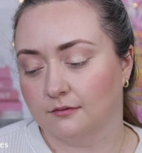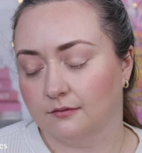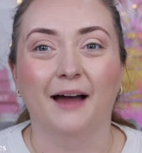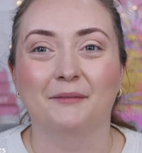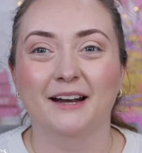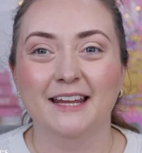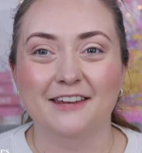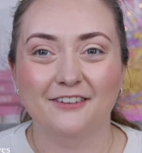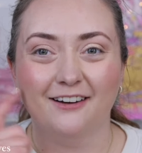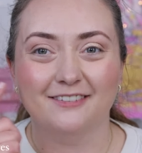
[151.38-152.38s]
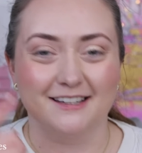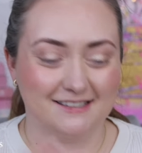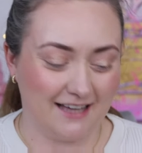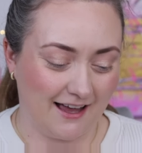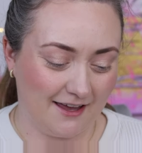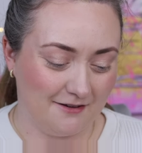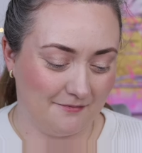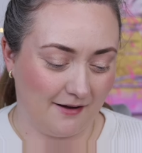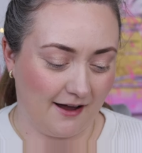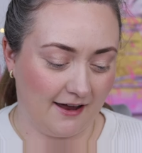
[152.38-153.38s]
I'm gonna even out the side
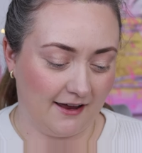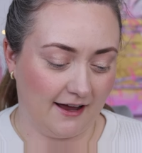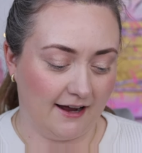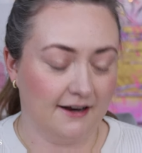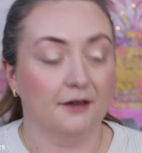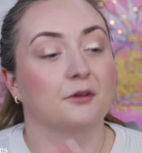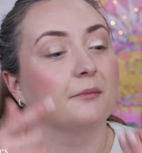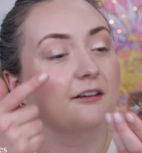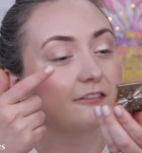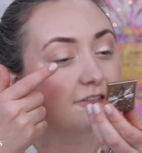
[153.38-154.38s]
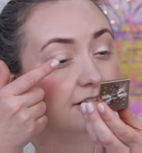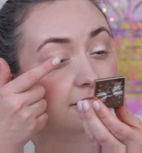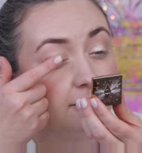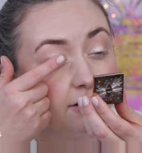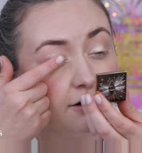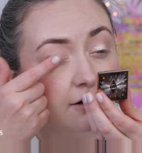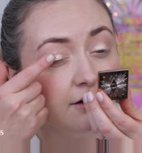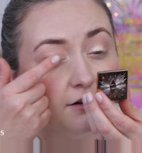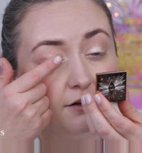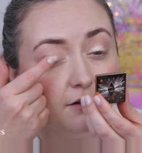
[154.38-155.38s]
by adding it with my finger.